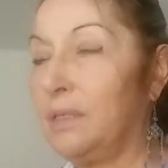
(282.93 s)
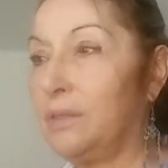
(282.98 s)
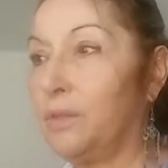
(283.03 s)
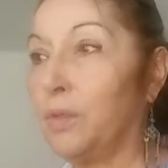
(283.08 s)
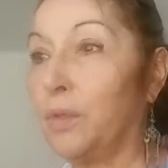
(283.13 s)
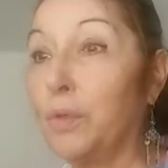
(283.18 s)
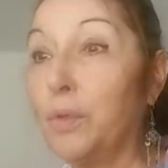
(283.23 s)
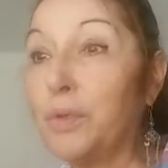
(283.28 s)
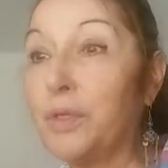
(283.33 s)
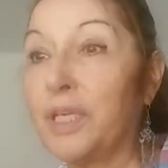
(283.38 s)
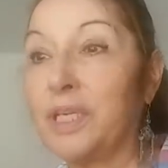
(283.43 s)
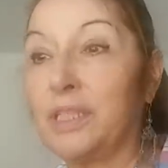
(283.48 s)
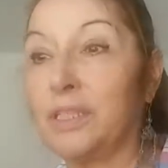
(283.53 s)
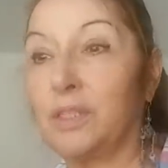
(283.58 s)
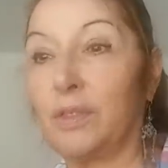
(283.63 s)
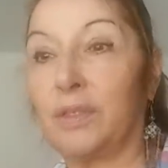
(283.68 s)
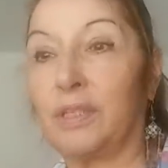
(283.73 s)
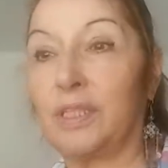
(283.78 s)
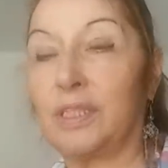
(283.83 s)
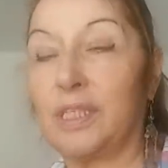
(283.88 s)
look
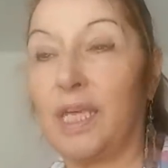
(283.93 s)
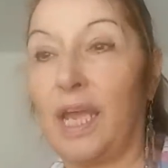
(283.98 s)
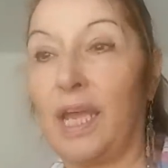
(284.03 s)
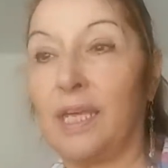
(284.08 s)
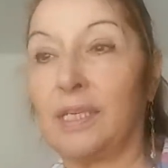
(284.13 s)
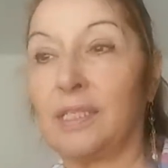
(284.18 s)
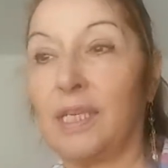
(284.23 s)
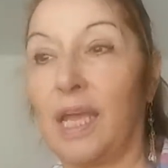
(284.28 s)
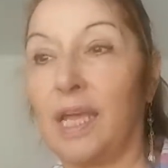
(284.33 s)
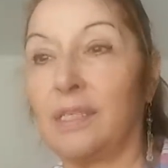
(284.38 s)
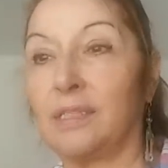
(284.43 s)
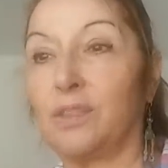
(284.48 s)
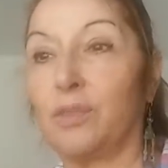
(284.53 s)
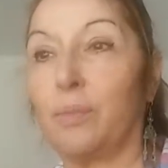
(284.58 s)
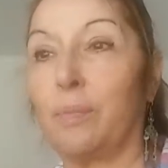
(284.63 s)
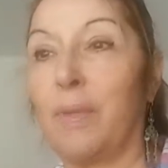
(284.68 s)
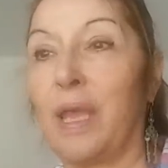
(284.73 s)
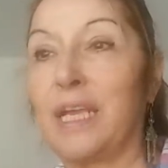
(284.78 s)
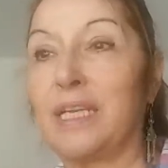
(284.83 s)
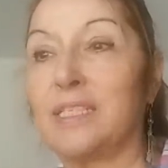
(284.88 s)
into it and to
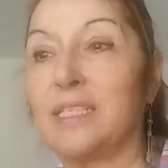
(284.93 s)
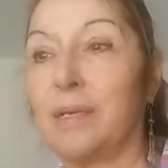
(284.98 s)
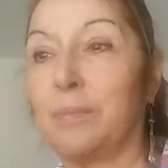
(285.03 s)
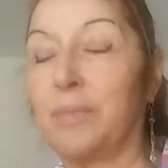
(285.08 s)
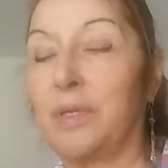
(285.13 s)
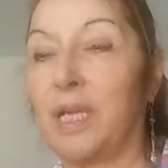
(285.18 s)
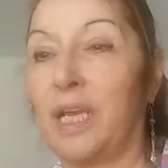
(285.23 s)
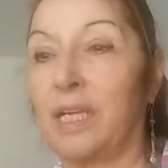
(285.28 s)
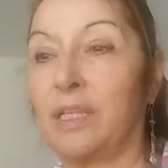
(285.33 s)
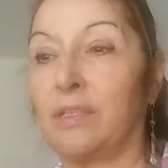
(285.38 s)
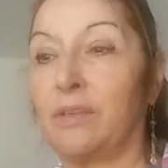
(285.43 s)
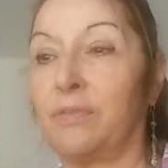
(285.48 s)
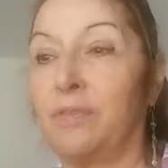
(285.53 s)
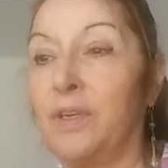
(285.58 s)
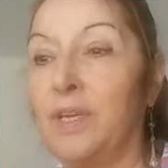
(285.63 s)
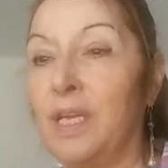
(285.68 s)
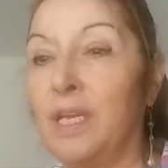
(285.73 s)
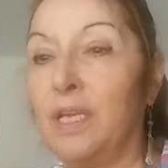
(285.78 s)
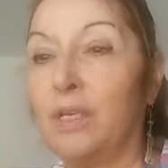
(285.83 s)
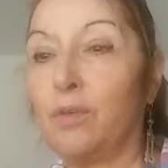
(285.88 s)
make some kind of
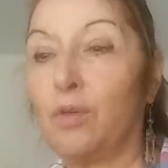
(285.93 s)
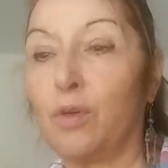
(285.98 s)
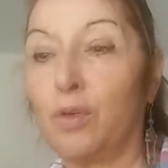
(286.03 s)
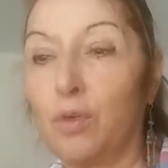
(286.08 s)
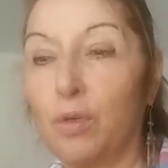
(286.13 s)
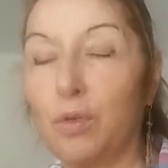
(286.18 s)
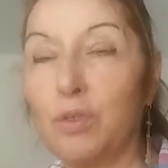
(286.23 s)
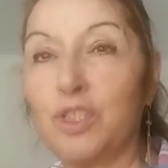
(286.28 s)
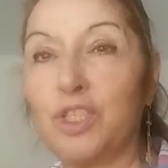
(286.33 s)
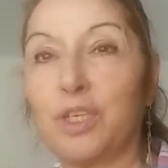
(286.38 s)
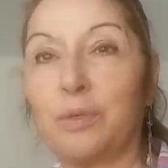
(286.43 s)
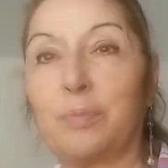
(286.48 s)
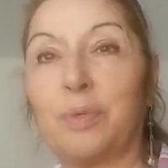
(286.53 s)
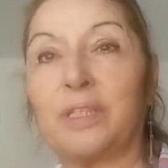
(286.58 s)
conclusion.